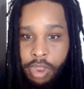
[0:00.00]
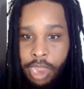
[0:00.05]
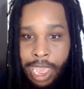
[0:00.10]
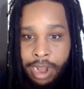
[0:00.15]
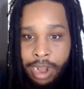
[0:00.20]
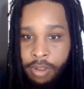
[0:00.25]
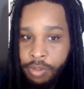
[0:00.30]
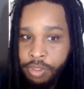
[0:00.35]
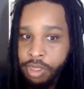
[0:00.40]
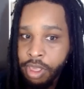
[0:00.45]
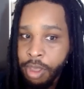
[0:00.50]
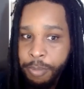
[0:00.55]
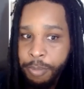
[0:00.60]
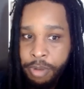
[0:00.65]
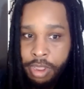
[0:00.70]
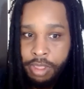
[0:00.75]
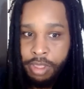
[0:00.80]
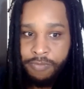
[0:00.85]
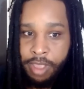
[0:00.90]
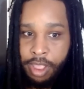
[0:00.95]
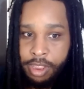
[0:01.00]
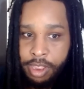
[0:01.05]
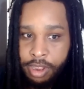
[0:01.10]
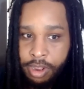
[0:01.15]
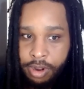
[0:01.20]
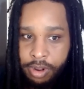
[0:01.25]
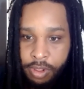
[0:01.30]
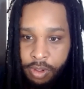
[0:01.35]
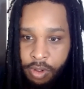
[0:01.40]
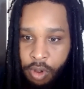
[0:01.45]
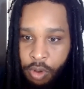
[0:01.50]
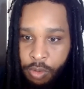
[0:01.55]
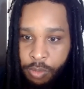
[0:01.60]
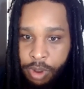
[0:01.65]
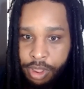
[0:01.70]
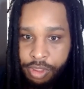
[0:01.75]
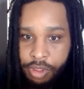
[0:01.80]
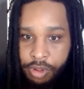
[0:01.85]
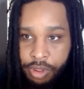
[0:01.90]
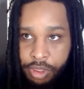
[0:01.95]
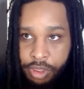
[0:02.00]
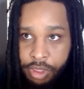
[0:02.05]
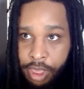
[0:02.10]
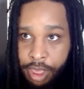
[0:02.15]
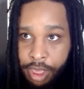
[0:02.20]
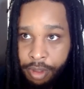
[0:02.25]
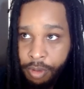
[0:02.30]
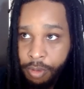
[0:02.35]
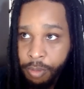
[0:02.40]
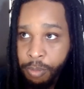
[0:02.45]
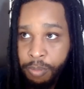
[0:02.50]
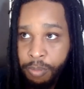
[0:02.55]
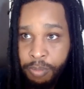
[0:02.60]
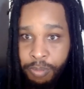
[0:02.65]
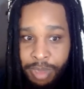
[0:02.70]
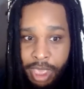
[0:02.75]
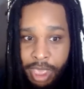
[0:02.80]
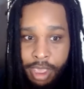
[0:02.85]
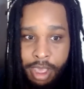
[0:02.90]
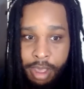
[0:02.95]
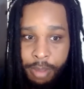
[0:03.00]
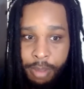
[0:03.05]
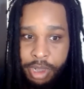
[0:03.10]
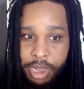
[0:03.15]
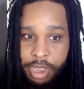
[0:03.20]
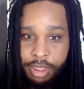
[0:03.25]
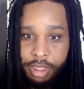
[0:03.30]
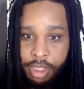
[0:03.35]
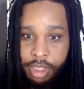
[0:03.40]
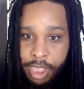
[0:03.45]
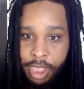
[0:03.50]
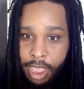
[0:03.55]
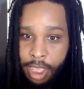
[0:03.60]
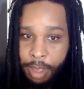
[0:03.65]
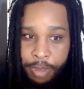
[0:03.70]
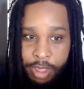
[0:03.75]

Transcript: A lot of those companies founded during the gold rush are still big companies today.